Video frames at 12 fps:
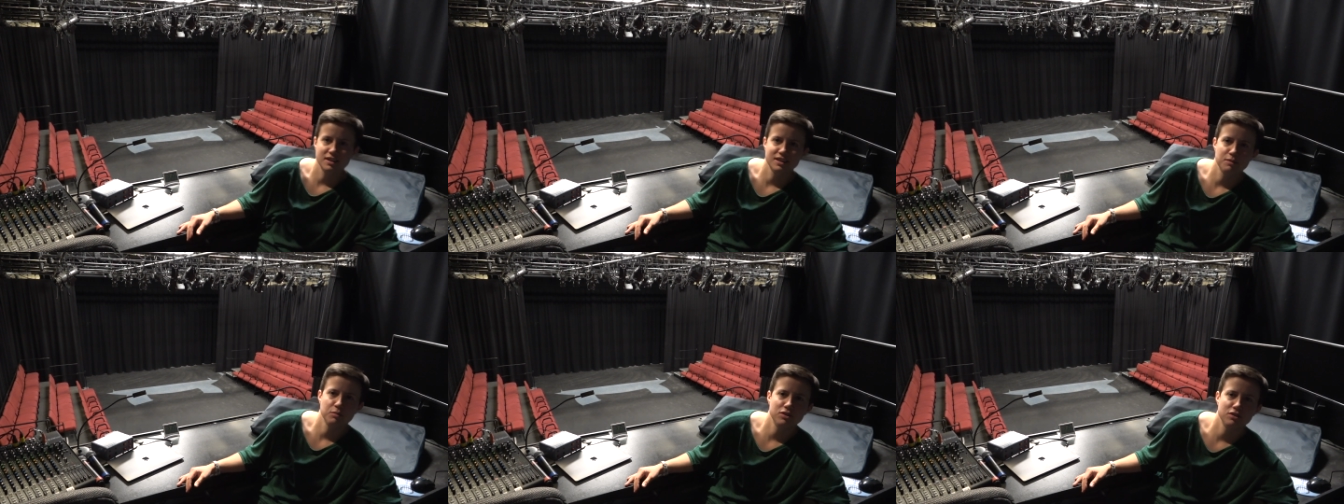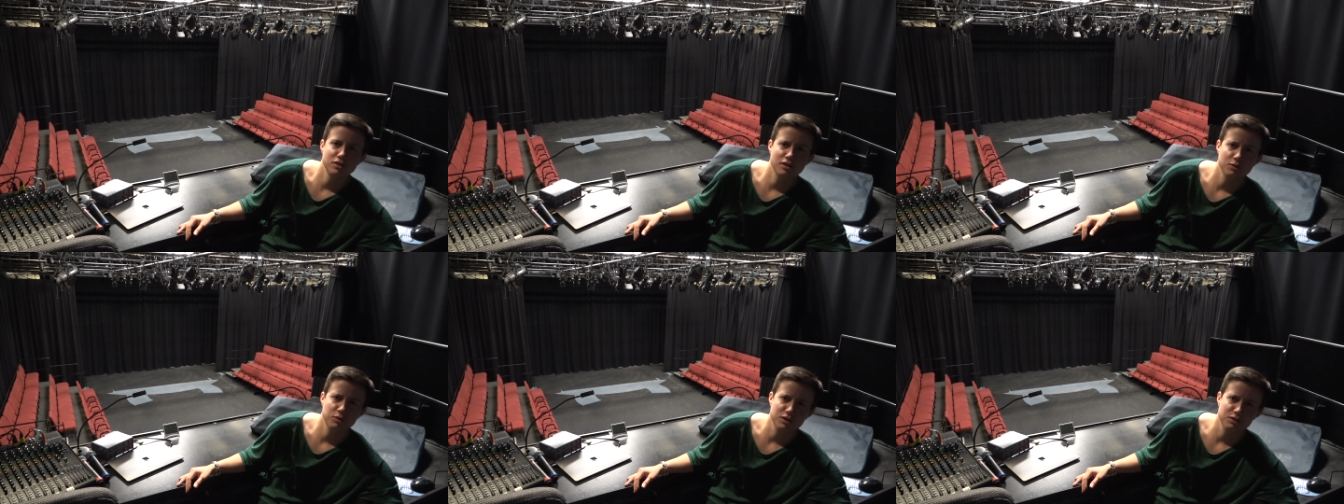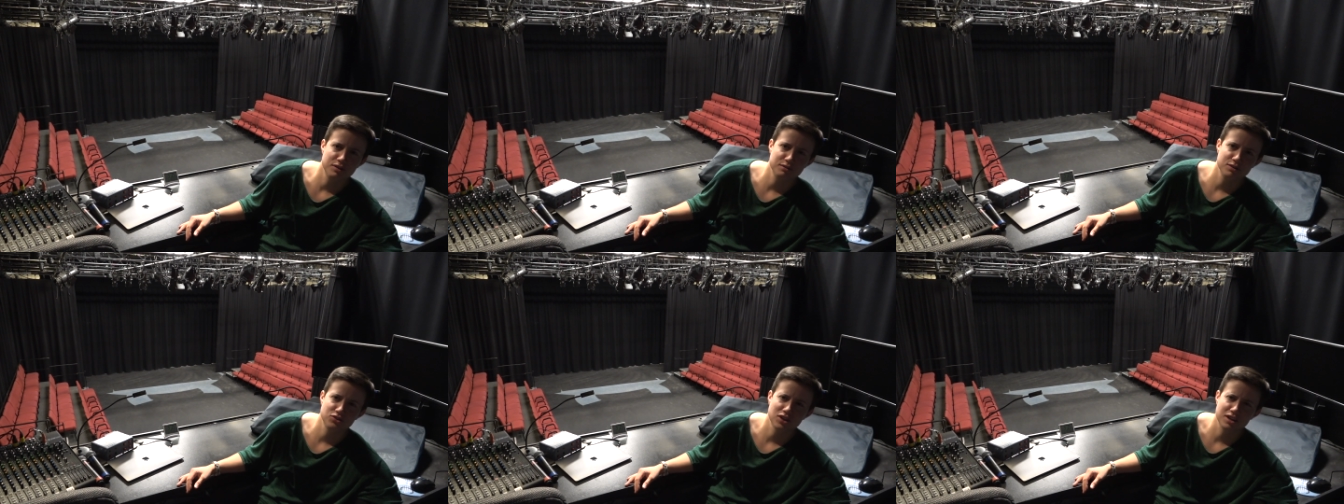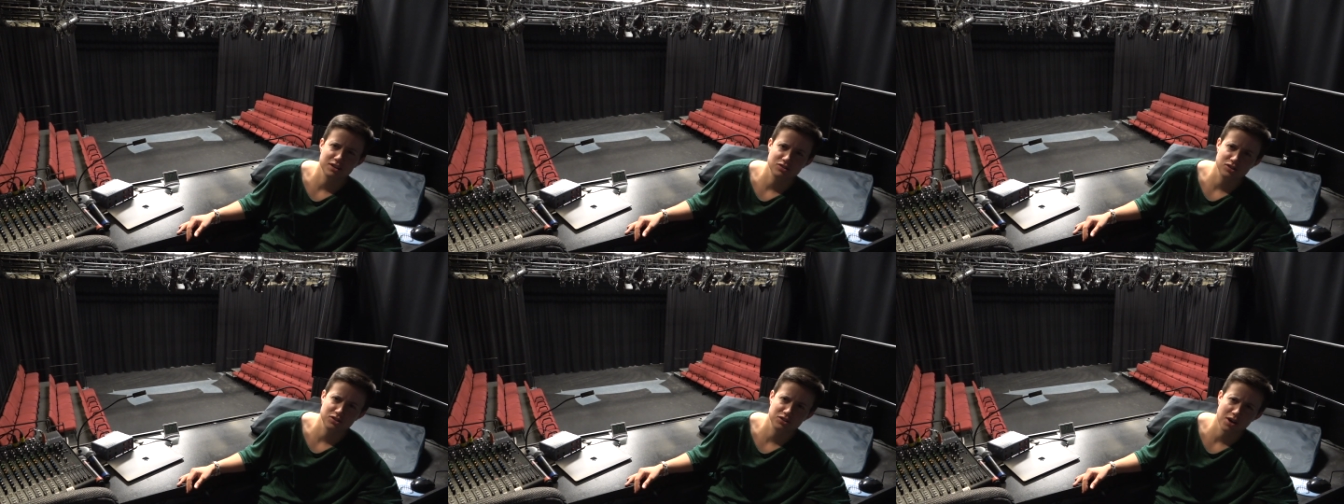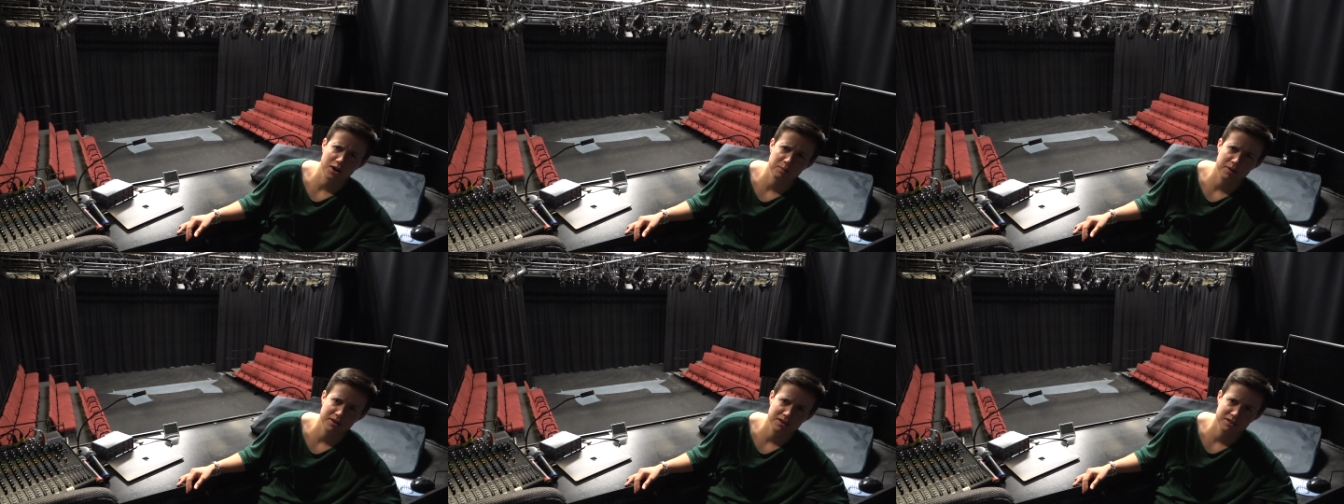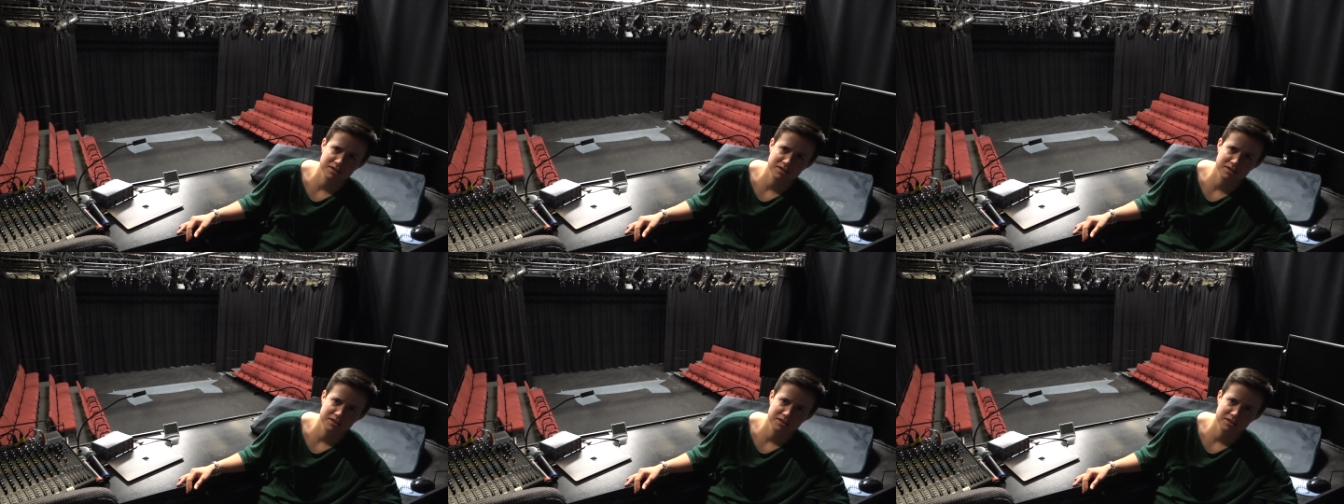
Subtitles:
And then when you interview Shannon, she should talk about it?